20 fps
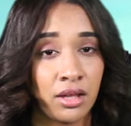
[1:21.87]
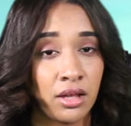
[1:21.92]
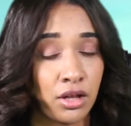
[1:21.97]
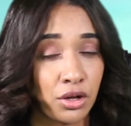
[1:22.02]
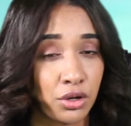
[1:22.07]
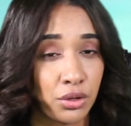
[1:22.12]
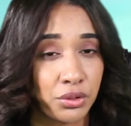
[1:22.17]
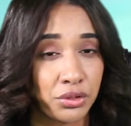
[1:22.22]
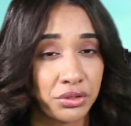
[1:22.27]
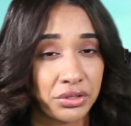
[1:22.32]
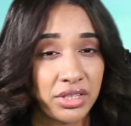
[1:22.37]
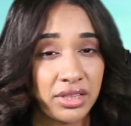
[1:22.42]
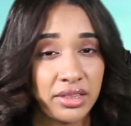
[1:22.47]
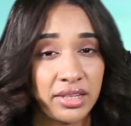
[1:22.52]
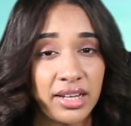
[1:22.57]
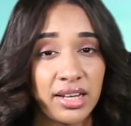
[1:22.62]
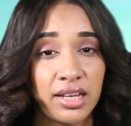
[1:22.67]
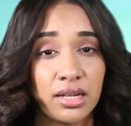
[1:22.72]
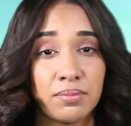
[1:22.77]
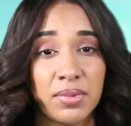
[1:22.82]

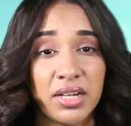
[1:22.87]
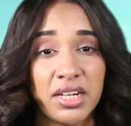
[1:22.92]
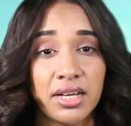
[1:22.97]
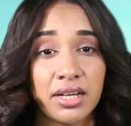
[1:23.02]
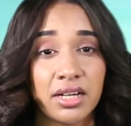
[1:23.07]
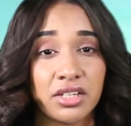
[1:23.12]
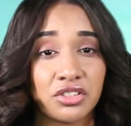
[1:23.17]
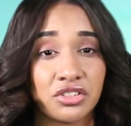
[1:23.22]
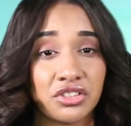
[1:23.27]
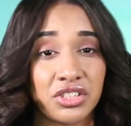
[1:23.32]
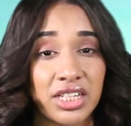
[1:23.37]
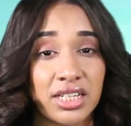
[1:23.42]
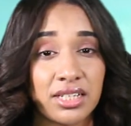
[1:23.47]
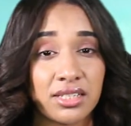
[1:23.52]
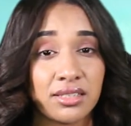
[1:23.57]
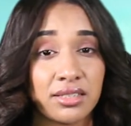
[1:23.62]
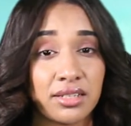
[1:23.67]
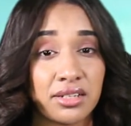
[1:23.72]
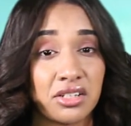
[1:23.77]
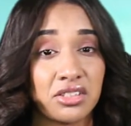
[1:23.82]
Accordingly, in many countries,
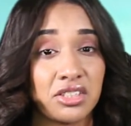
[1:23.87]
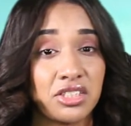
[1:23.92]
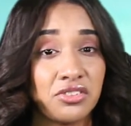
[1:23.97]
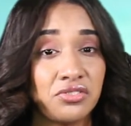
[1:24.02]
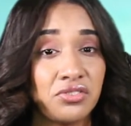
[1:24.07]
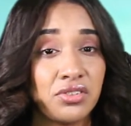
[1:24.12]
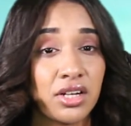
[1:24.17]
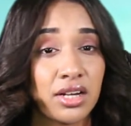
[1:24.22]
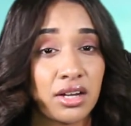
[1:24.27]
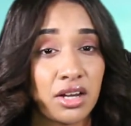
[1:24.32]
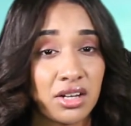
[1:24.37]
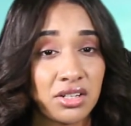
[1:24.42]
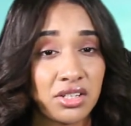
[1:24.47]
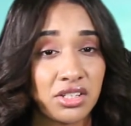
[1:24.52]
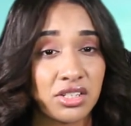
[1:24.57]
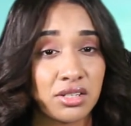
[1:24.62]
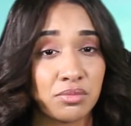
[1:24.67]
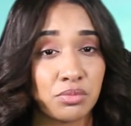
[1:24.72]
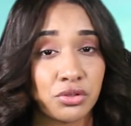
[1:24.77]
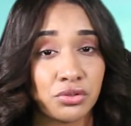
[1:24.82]
there are different
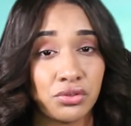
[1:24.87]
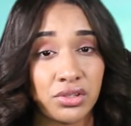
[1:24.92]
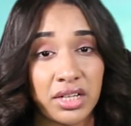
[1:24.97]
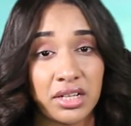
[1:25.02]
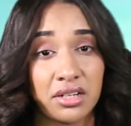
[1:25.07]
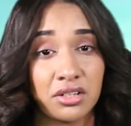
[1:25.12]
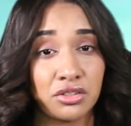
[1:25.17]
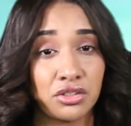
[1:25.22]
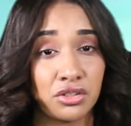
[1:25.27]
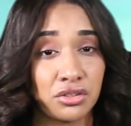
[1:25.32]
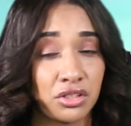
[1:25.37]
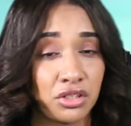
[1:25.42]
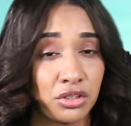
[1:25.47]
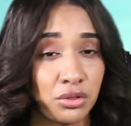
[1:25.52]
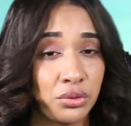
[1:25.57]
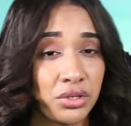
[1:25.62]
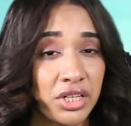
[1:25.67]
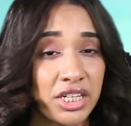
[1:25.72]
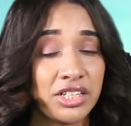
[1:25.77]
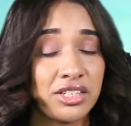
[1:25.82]
customs related to the
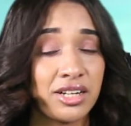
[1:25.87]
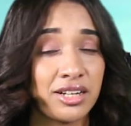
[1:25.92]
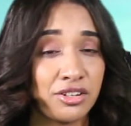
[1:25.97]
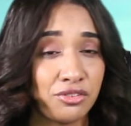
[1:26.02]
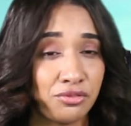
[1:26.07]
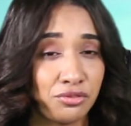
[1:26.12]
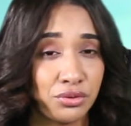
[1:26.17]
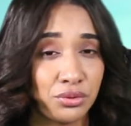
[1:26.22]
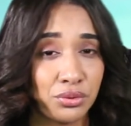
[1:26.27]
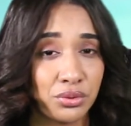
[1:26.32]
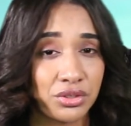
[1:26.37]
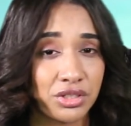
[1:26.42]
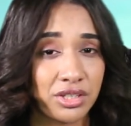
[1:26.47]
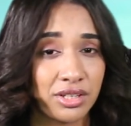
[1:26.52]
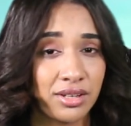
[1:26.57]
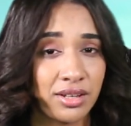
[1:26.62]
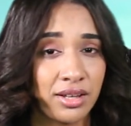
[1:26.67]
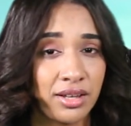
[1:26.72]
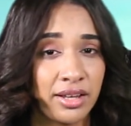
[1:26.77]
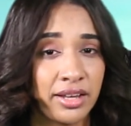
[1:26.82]
New Year and food.
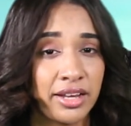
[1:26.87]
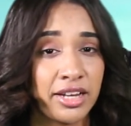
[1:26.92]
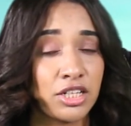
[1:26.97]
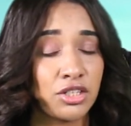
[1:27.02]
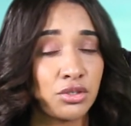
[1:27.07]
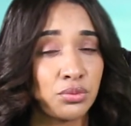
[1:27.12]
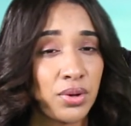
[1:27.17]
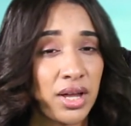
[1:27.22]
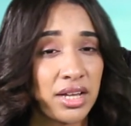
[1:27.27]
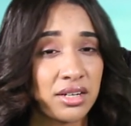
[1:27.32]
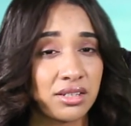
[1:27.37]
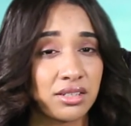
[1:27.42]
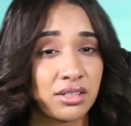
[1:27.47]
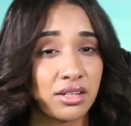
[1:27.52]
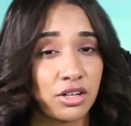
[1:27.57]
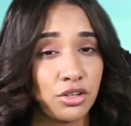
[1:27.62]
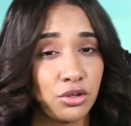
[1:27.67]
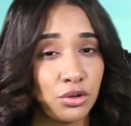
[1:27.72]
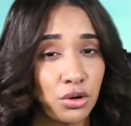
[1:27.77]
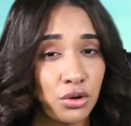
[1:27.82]
In Sweden
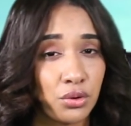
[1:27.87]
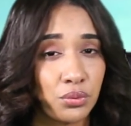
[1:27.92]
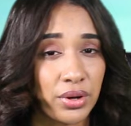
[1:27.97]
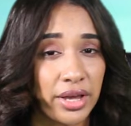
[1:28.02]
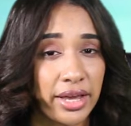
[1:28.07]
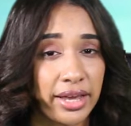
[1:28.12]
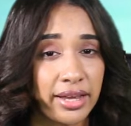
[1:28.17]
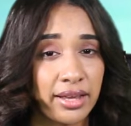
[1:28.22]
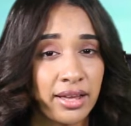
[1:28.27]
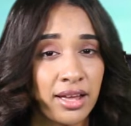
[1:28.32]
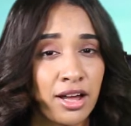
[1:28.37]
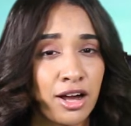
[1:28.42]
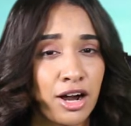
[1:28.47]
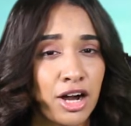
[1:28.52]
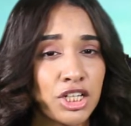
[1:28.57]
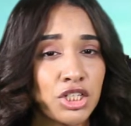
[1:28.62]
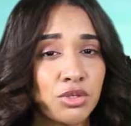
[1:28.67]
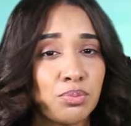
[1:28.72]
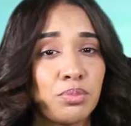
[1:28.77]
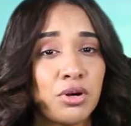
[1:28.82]
and Norway,
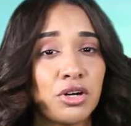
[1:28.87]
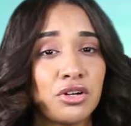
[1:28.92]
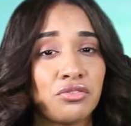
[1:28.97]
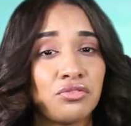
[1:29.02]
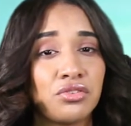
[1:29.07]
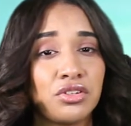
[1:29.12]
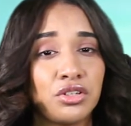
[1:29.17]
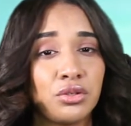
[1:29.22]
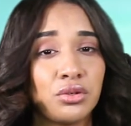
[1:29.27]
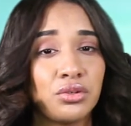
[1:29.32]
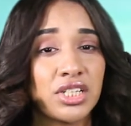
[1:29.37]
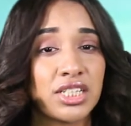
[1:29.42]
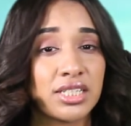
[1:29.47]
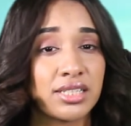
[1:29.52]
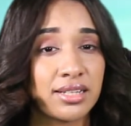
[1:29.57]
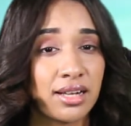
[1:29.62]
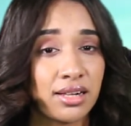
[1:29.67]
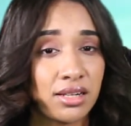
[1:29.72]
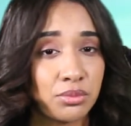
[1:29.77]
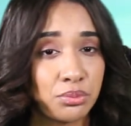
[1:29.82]
as part of New Year
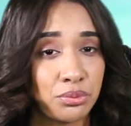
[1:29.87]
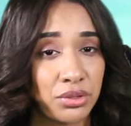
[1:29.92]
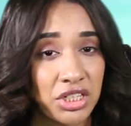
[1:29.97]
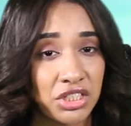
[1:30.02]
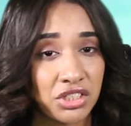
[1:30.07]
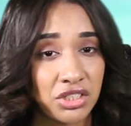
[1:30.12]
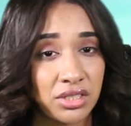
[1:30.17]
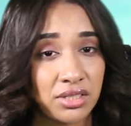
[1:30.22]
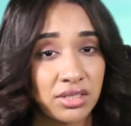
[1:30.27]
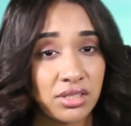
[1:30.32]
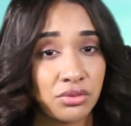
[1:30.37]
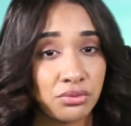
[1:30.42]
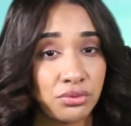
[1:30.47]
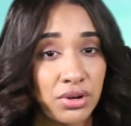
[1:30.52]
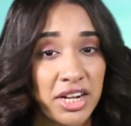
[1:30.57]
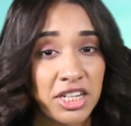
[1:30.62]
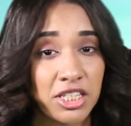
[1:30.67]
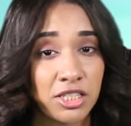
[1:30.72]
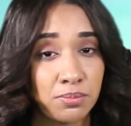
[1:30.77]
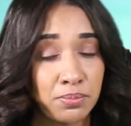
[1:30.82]
celebrations,
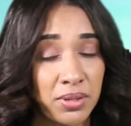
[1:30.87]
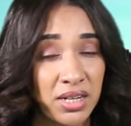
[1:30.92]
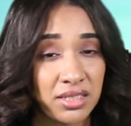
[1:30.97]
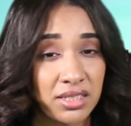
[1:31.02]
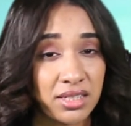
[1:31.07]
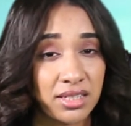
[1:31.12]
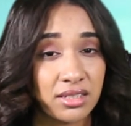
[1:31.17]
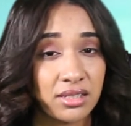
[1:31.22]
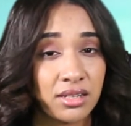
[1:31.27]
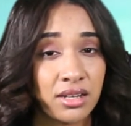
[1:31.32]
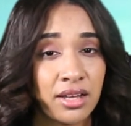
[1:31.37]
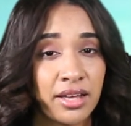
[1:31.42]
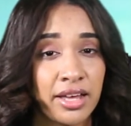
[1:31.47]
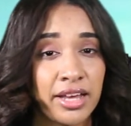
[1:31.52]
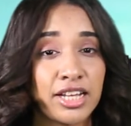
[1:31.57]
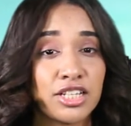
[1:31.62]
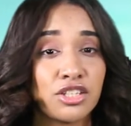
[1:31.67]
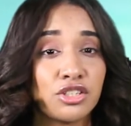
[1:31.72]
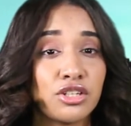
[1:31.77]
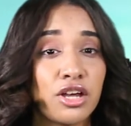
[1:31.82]
rice pudding
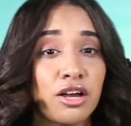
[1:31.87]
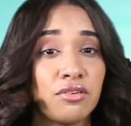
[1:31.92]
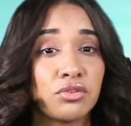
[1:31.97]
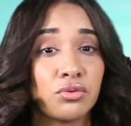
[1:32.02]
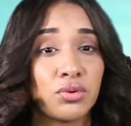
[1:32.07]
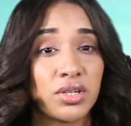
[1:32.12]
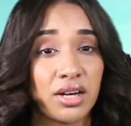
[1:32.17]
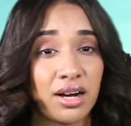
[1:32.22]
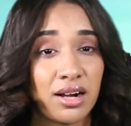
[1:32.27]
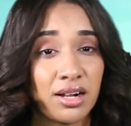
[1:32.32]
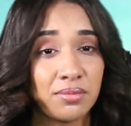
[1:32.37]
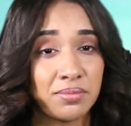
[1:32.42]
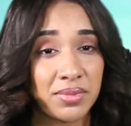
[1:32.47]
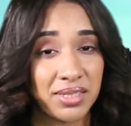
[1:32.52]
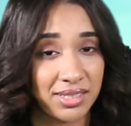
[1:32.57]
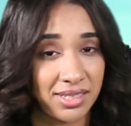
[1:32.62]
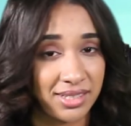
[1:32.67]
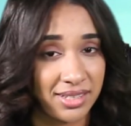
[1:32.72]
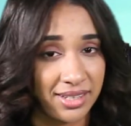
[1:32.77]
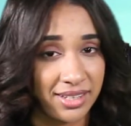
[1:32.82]
is served with
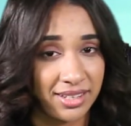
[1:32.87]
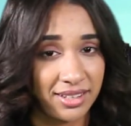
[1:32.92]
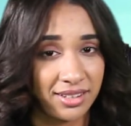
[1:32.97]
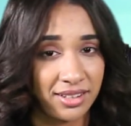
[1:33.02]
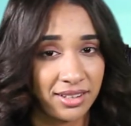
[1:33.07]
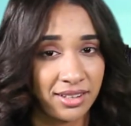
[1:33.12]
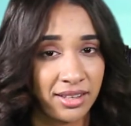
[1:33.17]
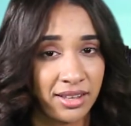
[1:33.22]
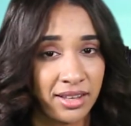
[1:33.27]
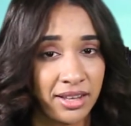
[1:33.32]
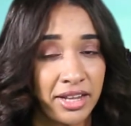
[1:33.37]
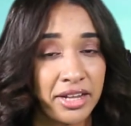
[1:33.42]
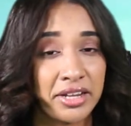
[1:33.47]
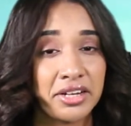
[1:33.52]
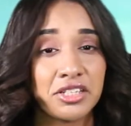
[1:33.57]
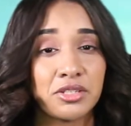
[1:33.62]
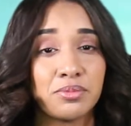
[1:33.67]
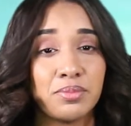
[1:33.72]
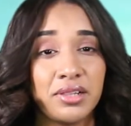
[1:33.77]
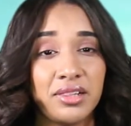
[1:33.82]
almonds in it. It
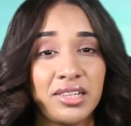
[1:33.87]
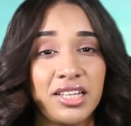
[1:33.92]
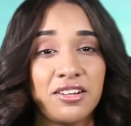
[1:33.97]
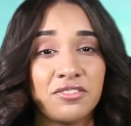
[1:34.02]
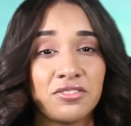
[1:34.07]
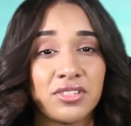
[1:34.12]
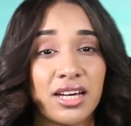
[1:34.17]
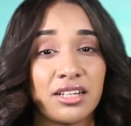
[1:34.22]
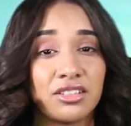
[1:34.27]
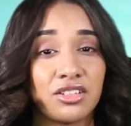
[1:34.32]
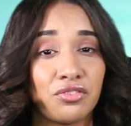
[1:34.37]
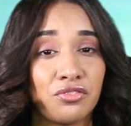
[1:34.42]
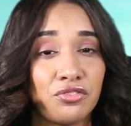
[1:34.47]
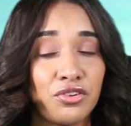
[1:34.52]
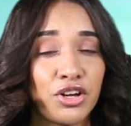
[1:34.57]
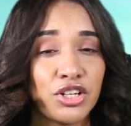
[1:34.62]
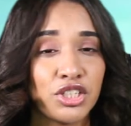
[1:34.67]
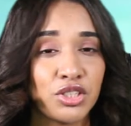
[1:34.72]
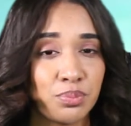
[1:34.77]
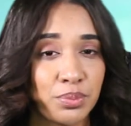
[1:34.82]
is believed that the
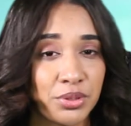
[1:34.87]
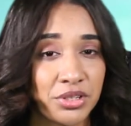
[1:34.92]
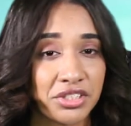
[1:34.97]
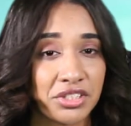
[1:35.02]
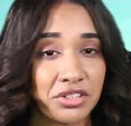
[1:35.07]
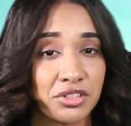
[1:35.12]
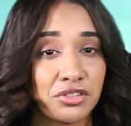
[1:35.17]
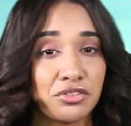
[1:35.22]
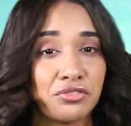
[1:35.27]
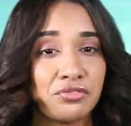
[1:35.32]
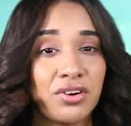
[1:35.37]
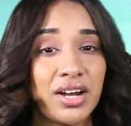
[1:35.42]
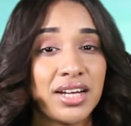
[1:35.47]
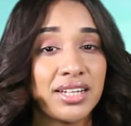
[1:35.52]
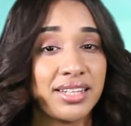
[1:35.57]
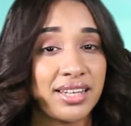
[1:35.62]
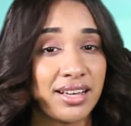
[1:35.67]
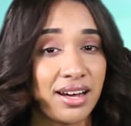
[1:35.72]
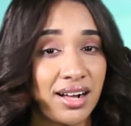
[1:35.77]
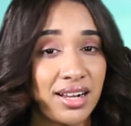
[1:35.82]
first person to
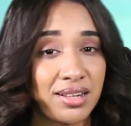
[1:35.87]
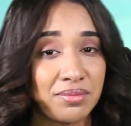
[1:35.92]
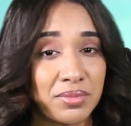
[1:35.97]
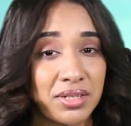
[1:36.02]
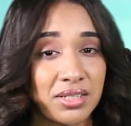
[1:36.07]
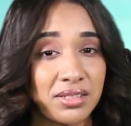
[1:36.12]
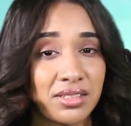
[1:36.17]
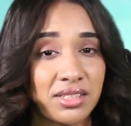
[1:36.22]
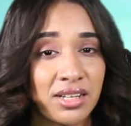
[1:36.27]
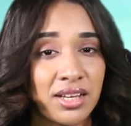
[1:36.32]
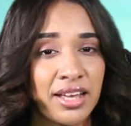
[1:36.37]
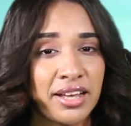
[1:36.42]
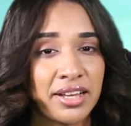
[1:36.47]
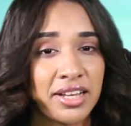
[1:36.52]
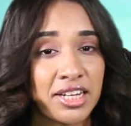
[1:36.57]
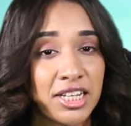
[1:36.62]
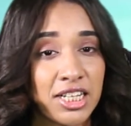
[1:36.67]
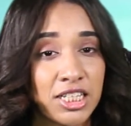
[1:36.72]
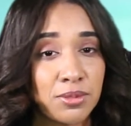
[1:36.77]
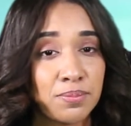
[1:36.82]
find the almond
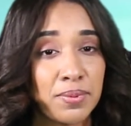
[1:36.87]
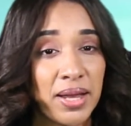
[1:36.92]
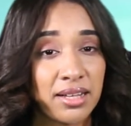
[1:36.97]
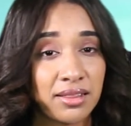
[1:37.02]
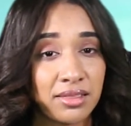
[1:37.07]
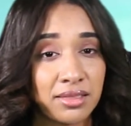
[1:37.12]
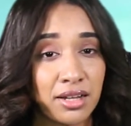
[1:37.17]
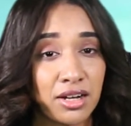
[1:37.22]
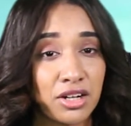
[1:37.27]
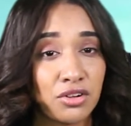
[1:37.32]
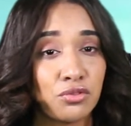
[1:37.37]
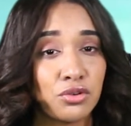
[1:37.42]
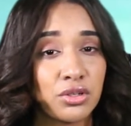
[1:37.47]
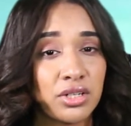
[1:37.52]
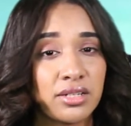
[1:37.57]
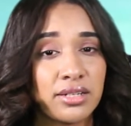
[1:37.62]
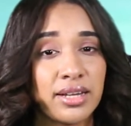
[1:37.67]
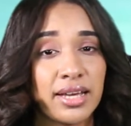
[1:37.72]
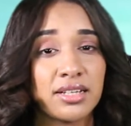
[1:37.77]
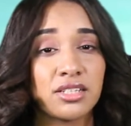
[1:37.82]
can expect luck for the
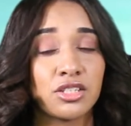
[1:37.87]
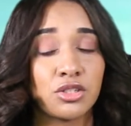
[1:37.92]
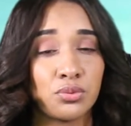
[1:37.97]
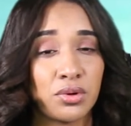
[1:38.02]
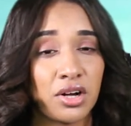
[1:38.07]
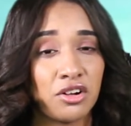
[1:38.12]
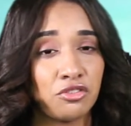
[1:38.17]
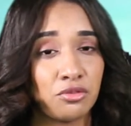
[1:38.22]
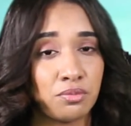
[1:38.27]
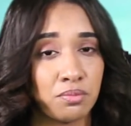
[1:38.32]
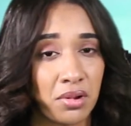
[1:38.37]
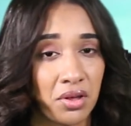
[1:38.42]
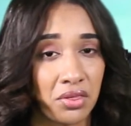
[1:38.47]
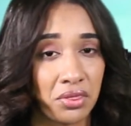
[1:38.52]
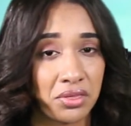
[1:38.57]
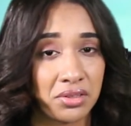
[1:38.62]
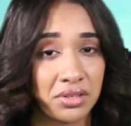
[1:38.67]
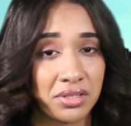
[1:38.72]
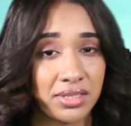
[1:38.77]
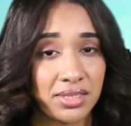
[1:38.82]
next 12
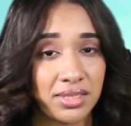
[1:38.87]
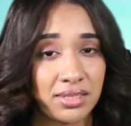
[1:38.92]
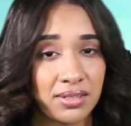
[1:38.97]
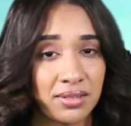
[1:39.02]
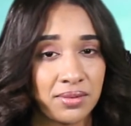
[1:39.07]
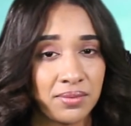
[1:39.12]
months.